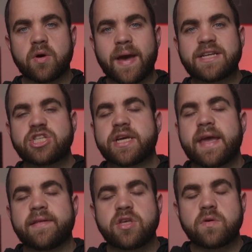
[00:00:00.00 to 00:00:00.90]

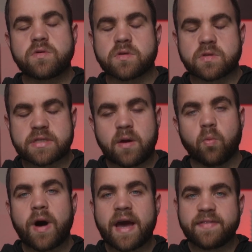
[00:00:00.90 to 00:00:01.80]
educate users on
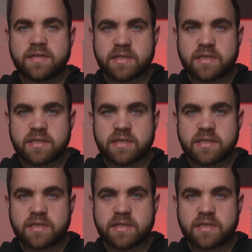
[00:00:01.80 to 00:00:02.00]
why these